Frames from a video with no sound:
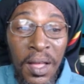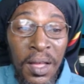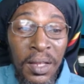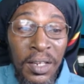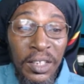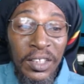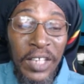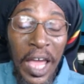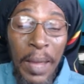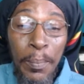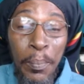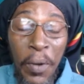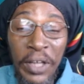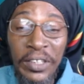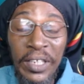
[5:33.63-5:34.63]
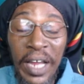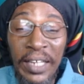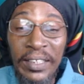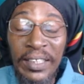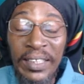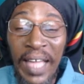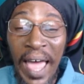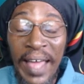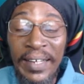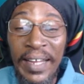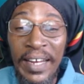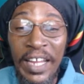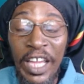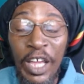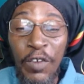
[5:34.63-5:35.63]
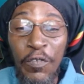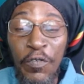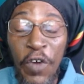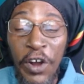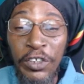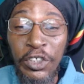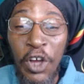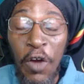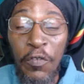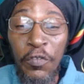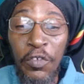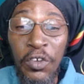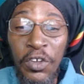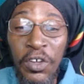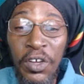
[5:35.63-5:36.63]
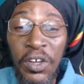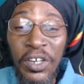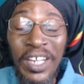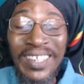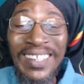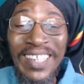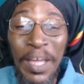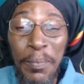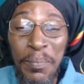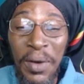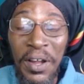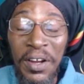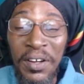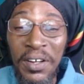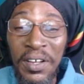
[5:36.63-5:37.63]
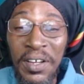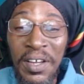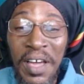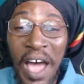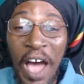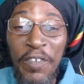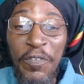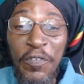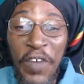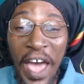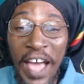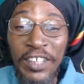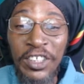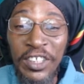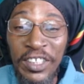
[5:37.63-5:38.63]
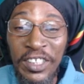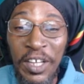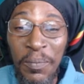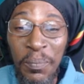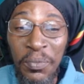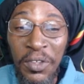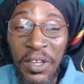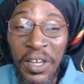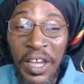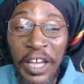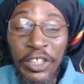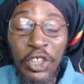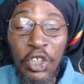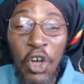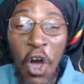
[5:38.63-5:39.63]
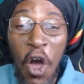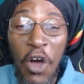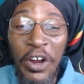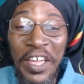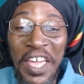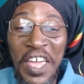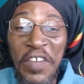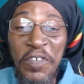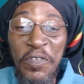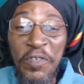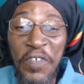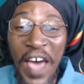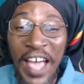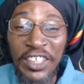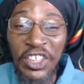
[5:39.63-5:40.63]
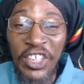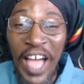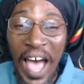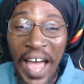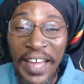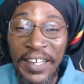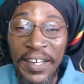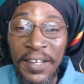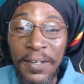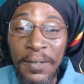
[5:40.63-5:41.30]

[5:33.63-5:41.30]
the same president standing in front of the symbol of fascism. It's called a fascide.